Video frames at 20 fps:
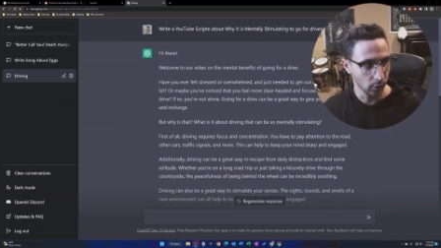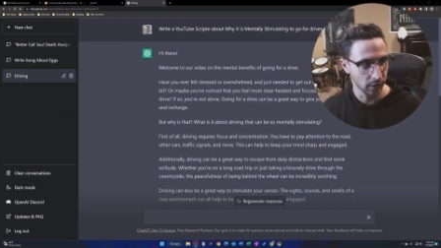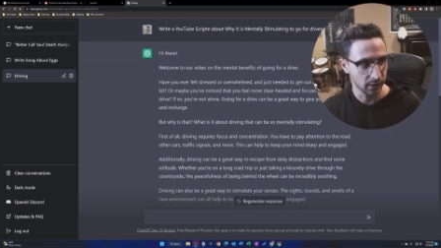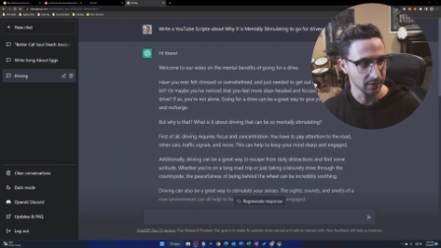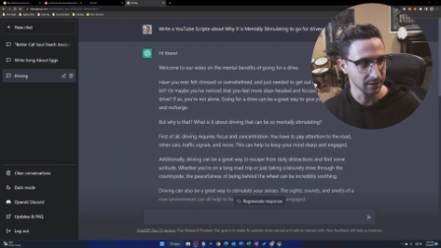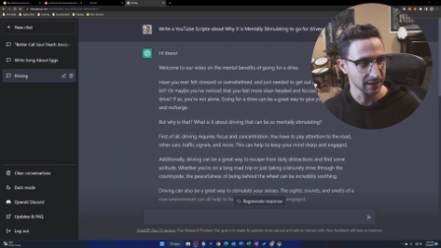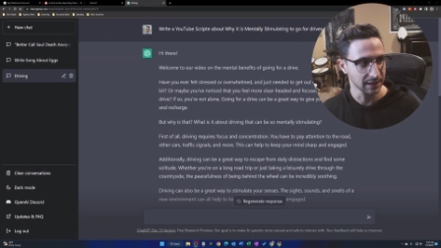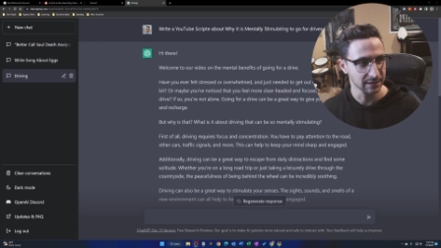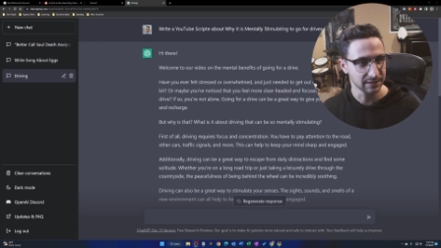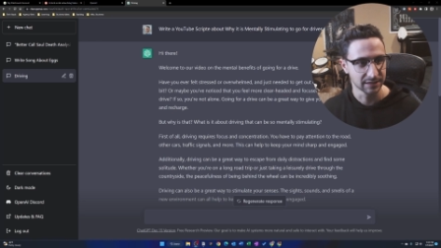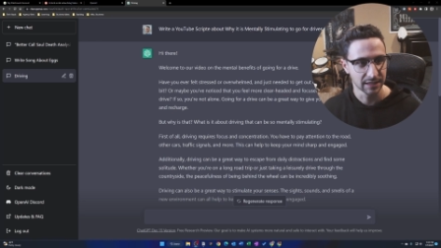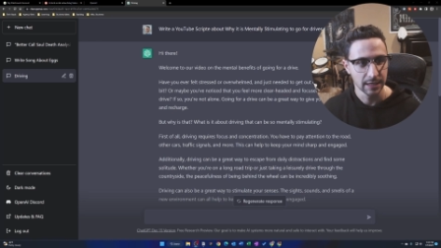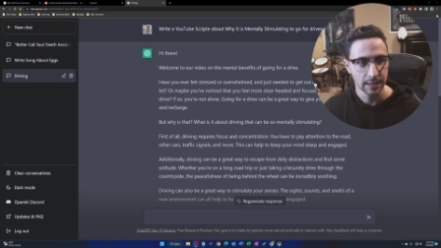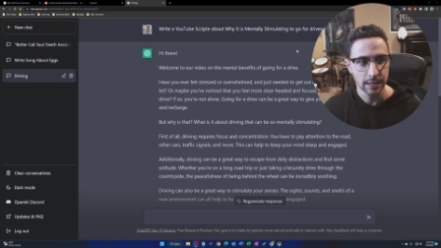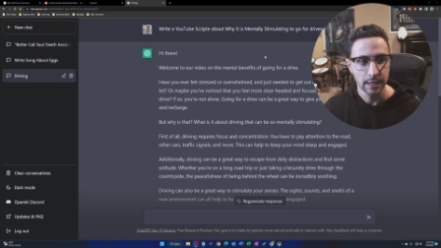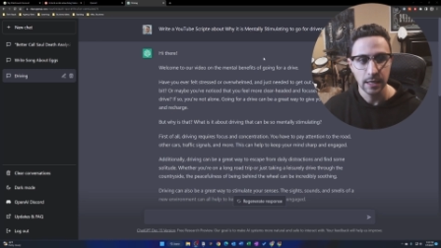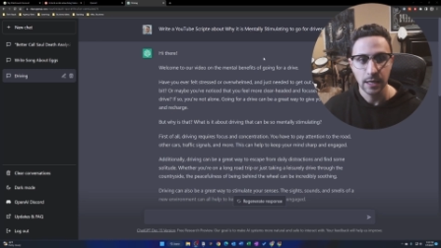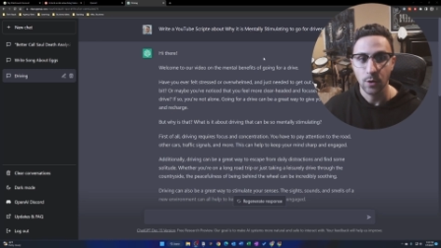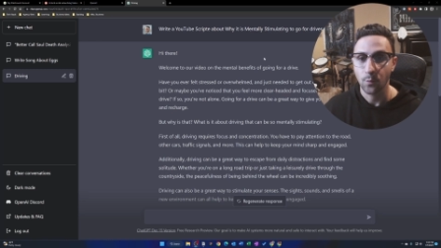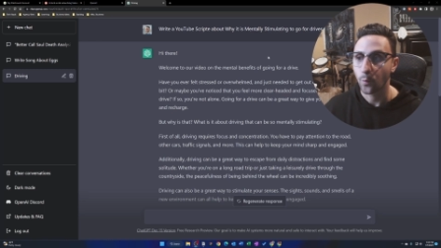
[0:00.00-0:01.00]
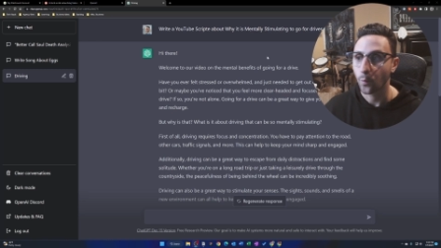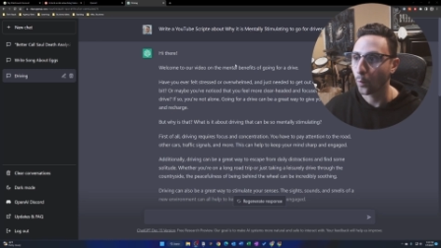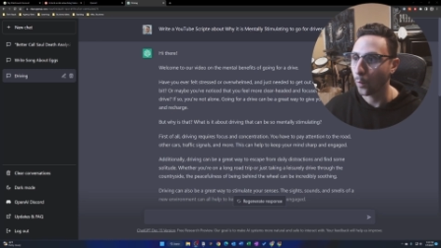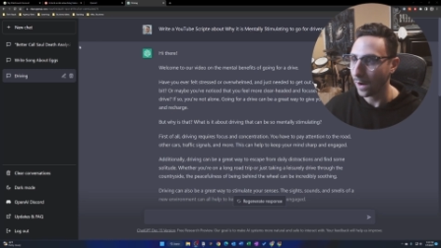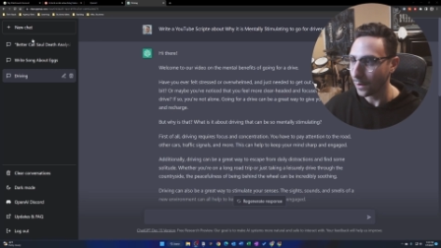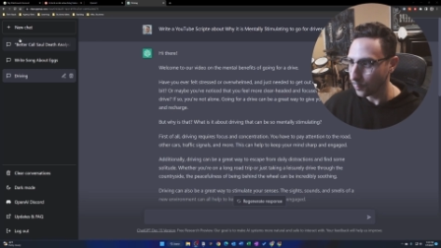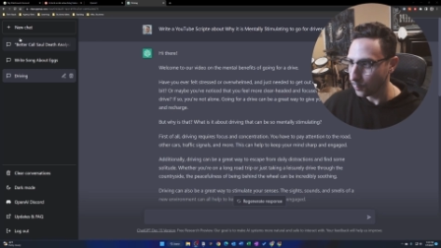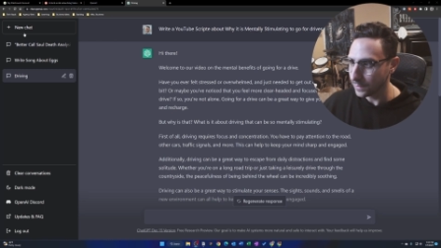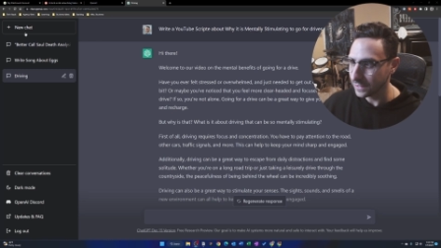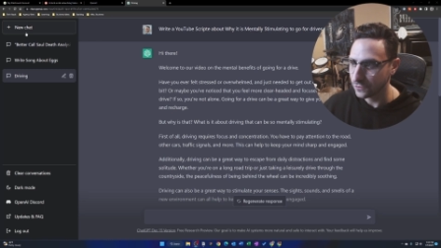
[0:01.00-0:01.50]
at this, why
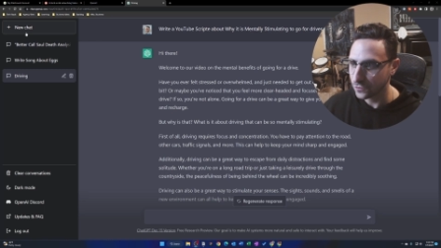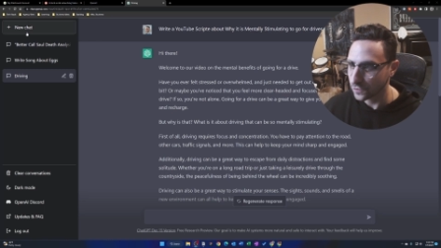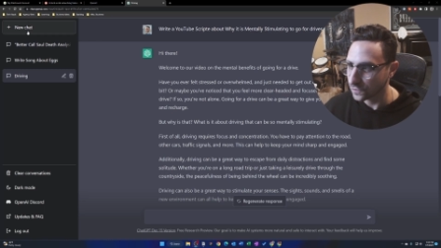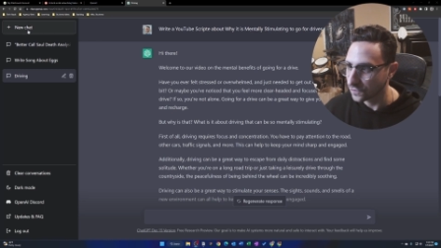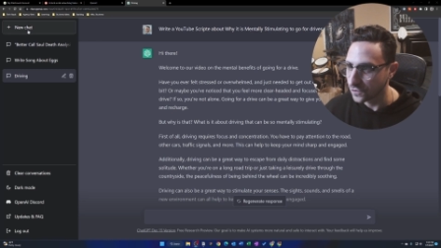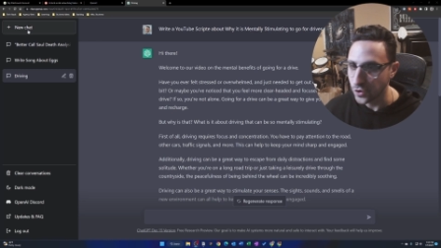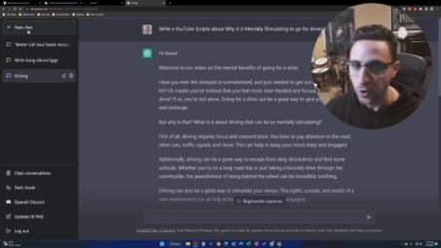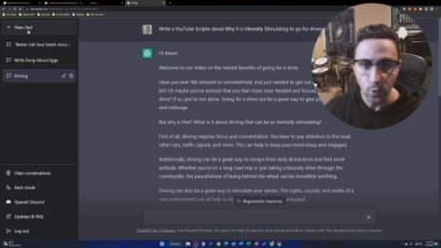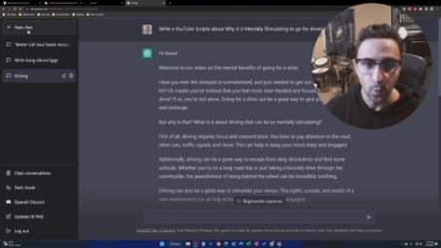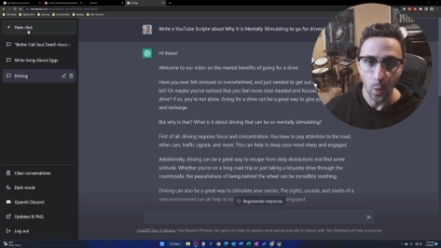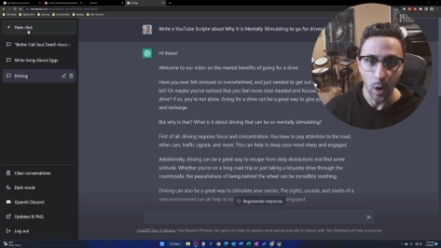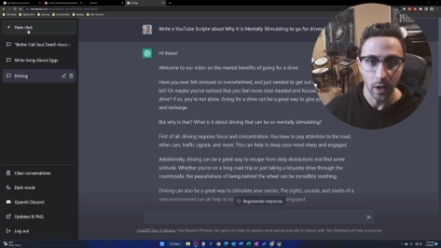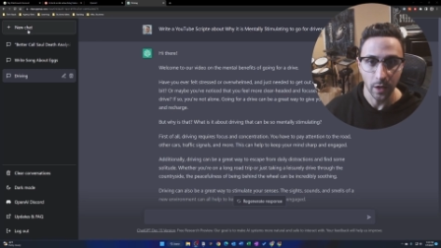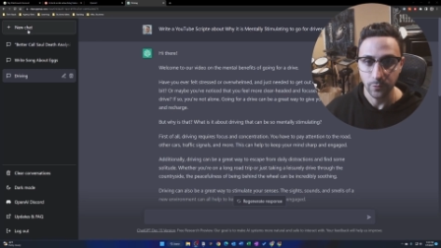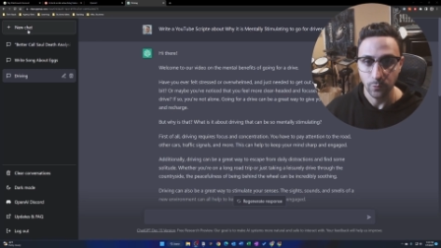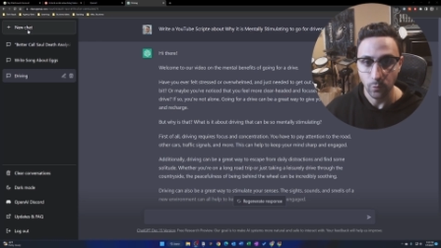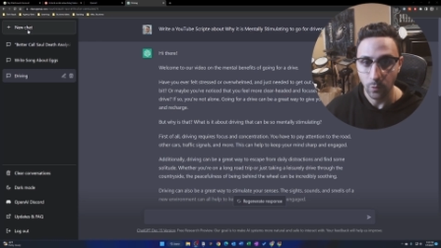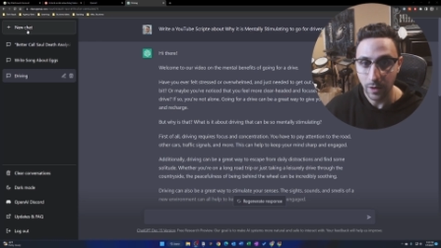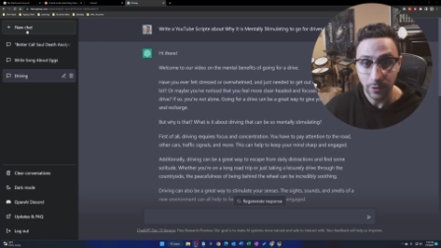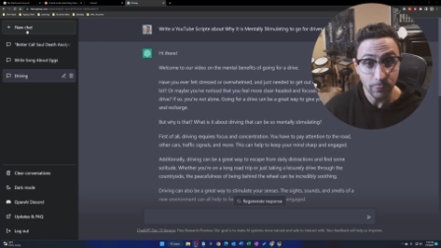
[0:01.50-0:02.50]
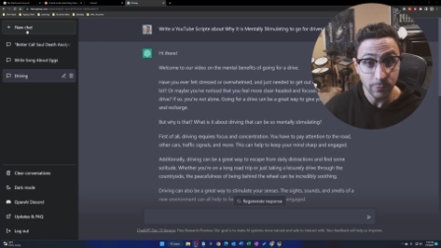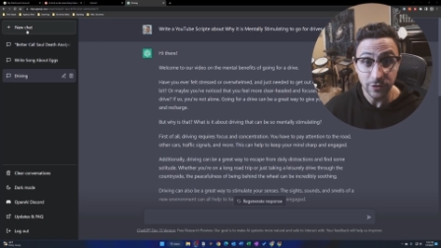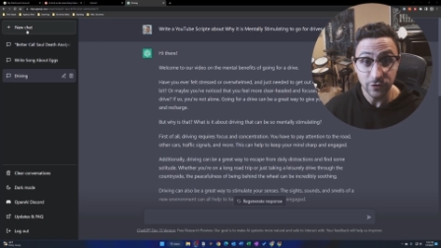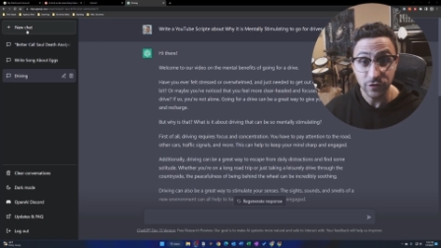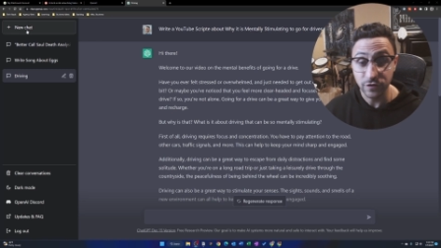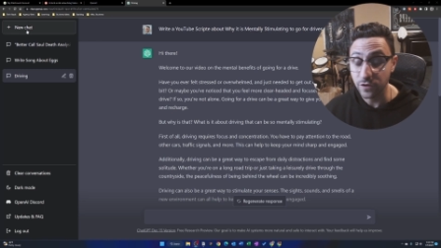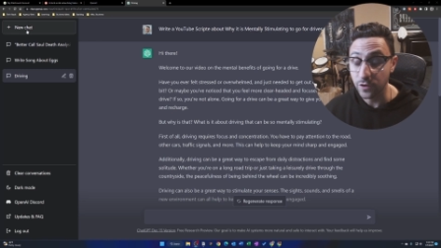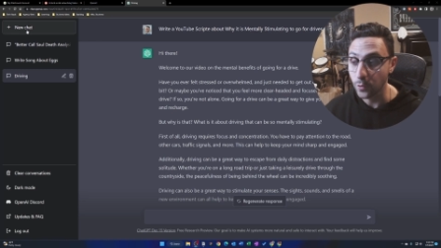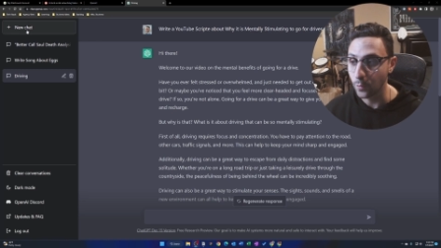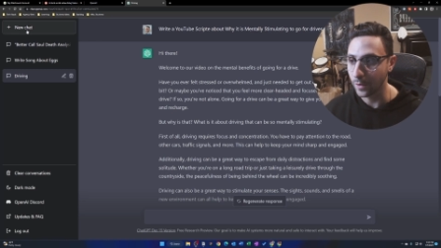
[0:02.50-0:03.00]
don't we just do one? Why don't we just
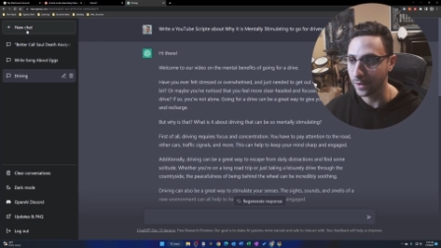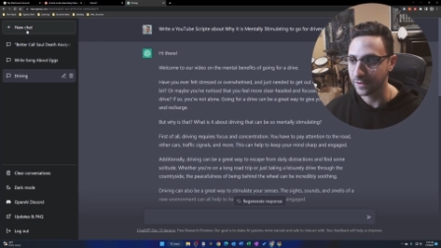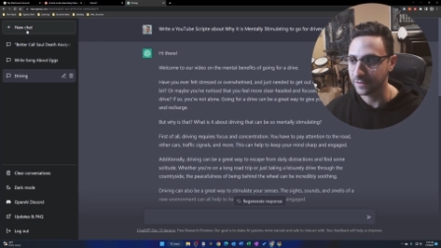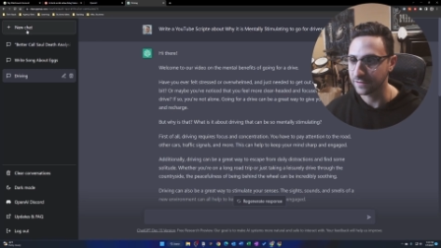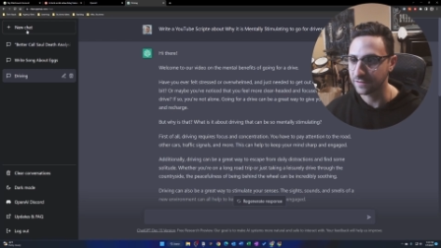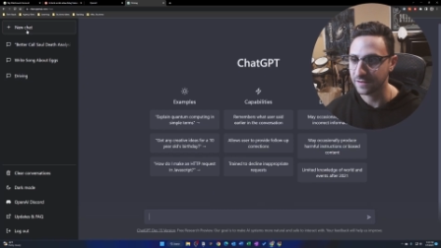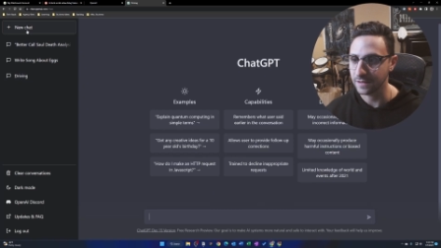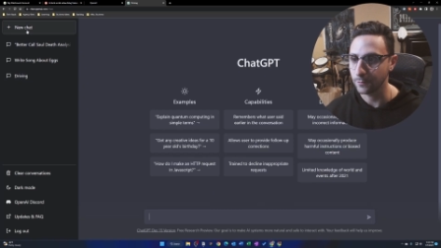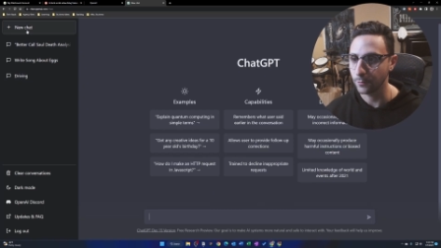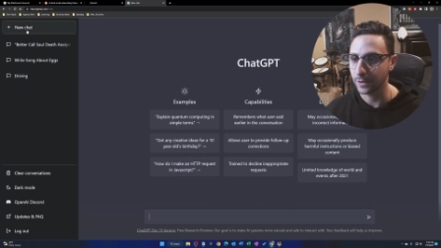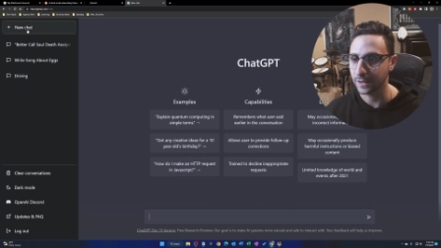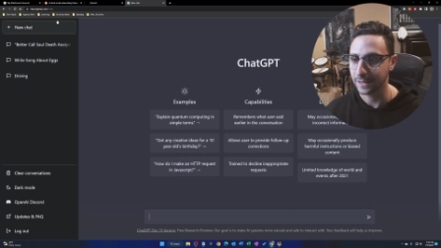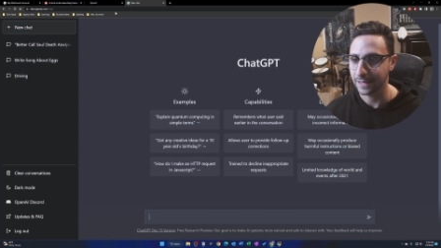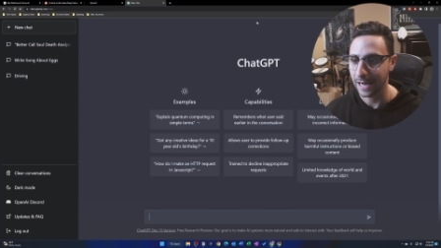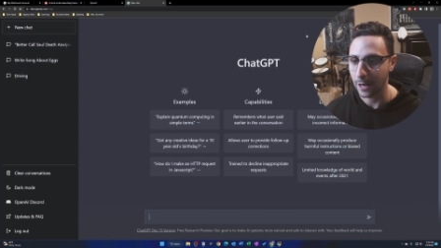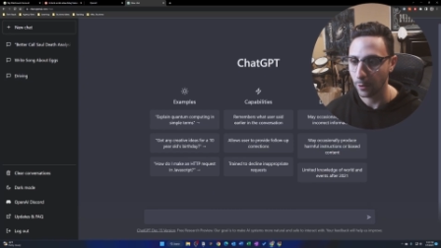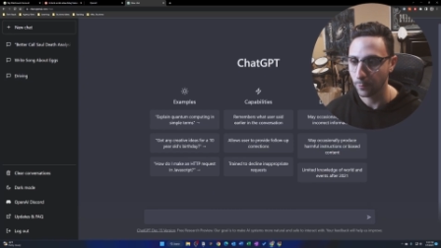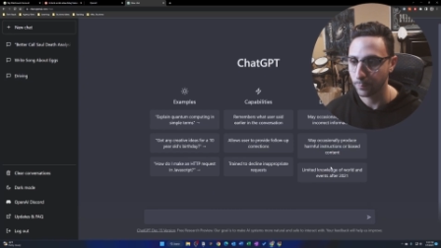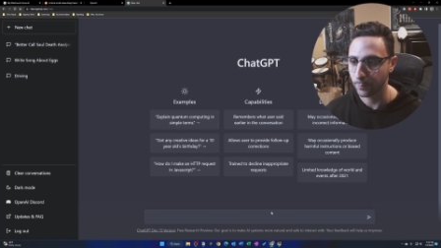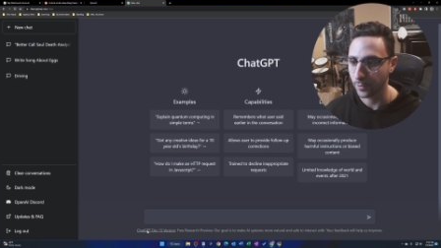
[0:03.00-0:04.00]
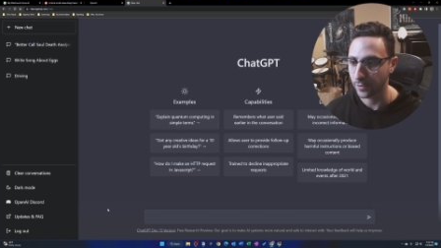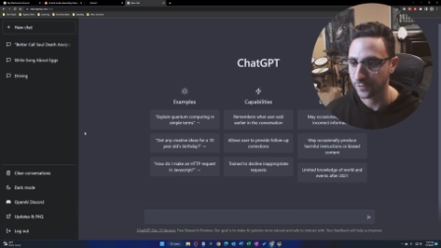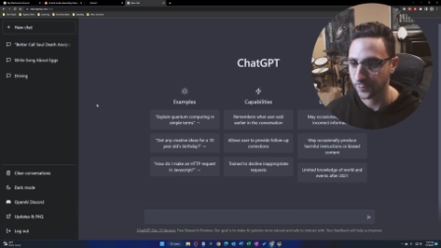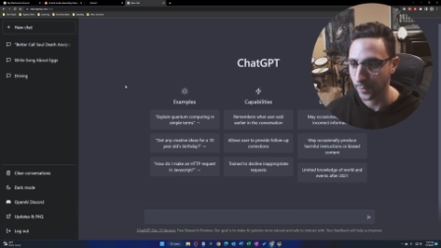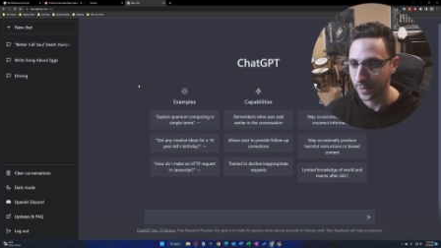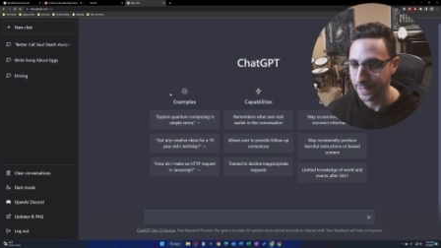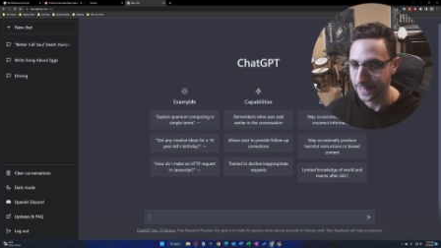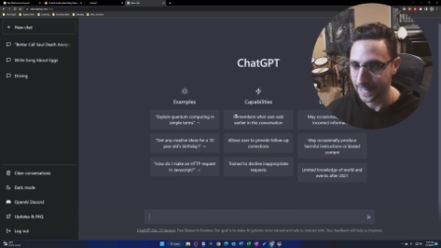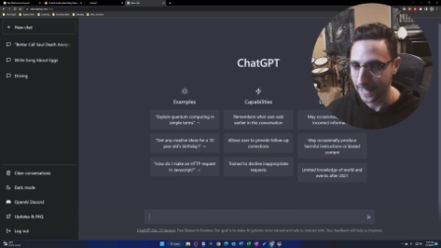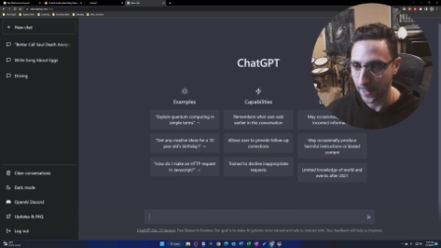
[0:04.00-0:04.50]
do one and see what it outputs
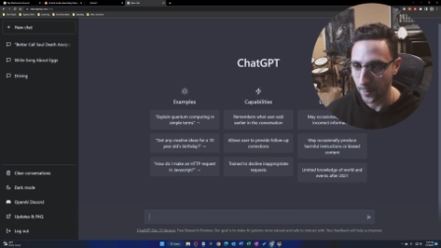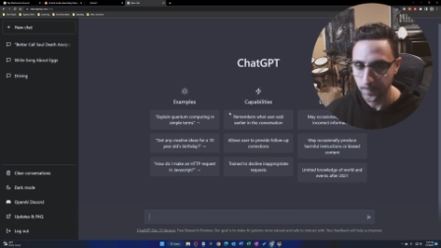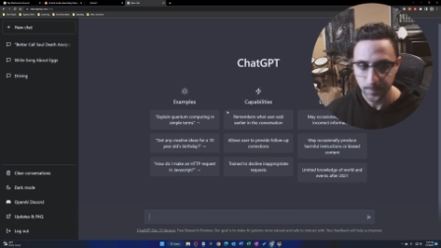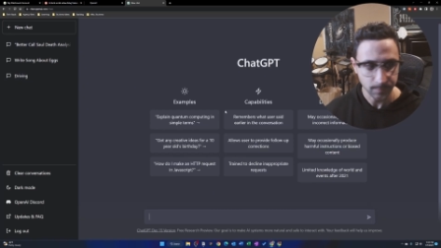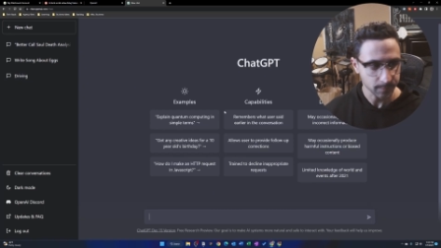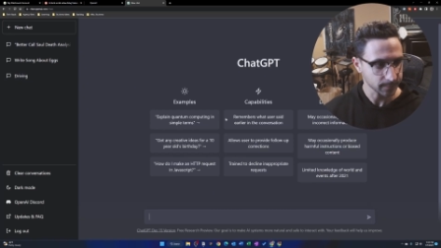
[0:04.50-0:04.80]
right now?